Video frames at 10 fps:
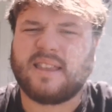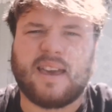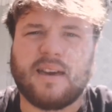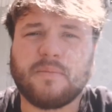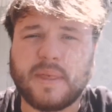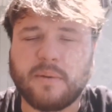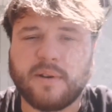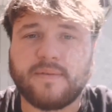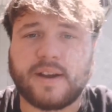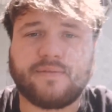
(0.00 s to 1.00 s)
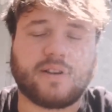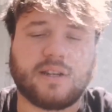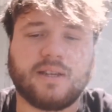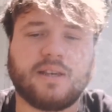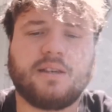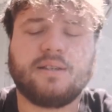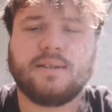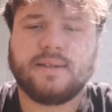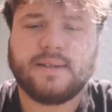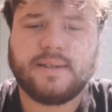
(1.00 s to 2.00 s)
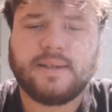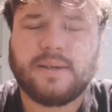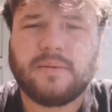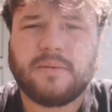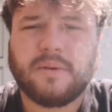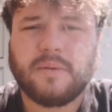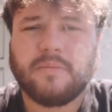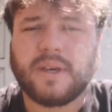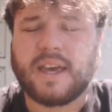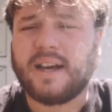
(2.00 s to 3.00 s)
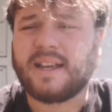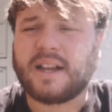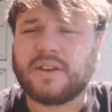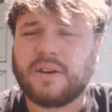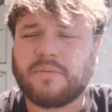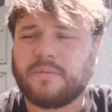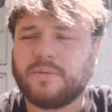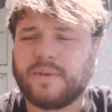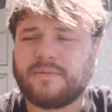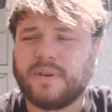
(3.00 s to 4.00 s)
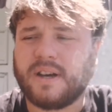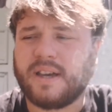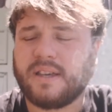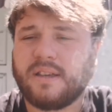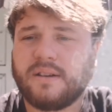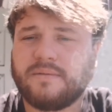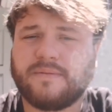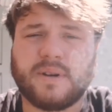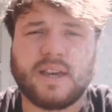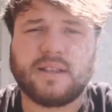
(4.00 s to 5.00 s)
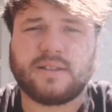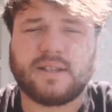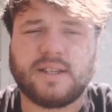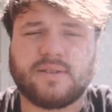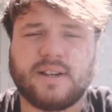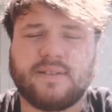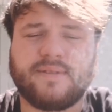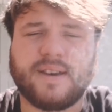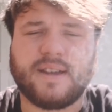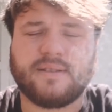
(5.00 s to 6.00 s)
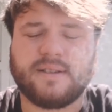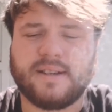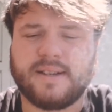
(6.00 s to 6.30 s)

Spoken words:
yeah, they weren't very friendly there. But yeah, I had no problem with my insulin or anything.